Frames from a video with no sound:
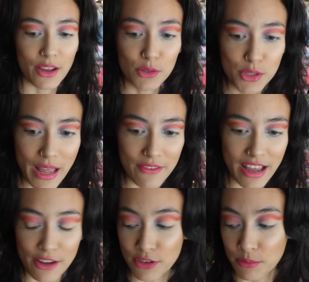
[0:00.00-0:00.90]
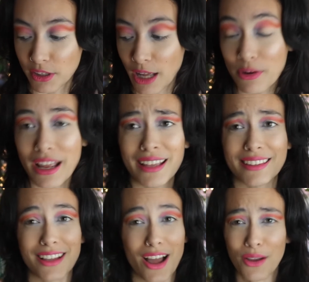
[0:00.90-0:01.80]
I also have Out from the Library,
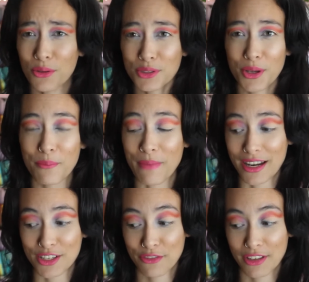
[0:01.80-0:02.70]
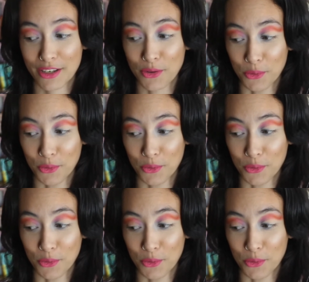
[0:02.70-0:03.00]
and I also managed to fit in